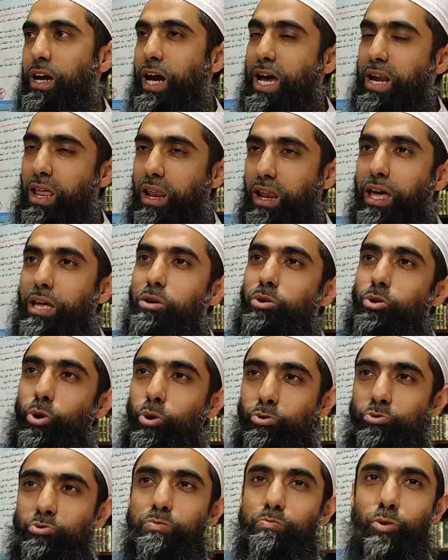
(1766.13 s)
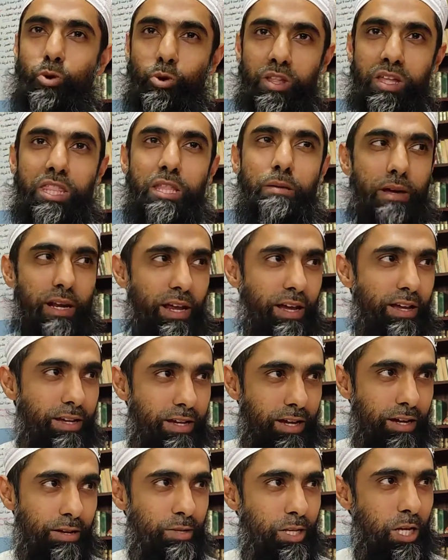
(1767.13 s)
And Allah knows more than the
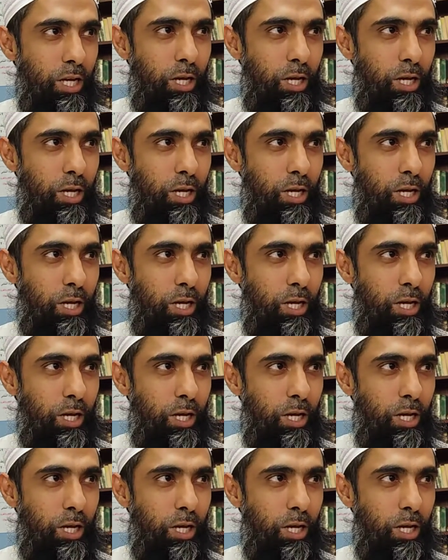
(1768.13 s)
malaika.